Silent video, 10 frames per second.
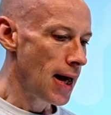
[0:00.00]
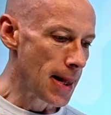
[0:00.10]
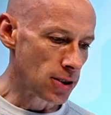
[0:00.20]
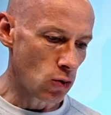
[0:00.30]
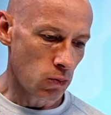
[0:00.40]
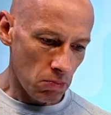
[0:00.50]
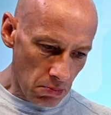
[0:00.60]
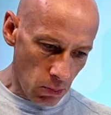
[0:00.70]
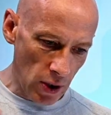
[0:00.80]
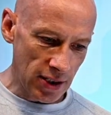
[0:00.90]
So
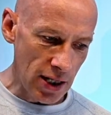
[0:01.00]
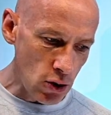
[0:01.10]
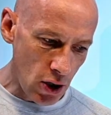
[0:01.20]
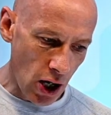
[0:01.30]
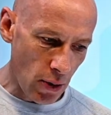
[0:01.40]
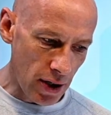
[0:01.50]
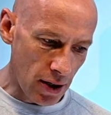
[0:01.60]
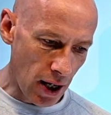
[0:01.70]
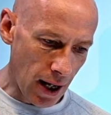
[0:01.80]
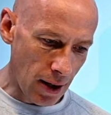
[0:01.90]
once again, you can go and
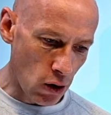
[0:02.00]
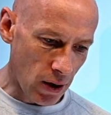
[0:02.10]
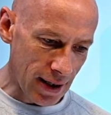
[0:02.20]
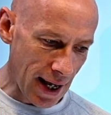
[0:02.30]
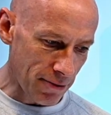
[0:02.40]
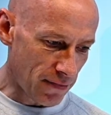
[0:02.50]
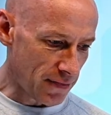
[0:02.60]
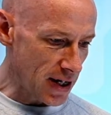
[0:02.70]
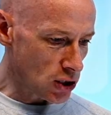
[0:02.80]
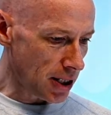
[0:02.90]
uh, look at that
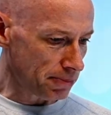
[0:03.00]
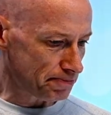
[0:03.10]
feature.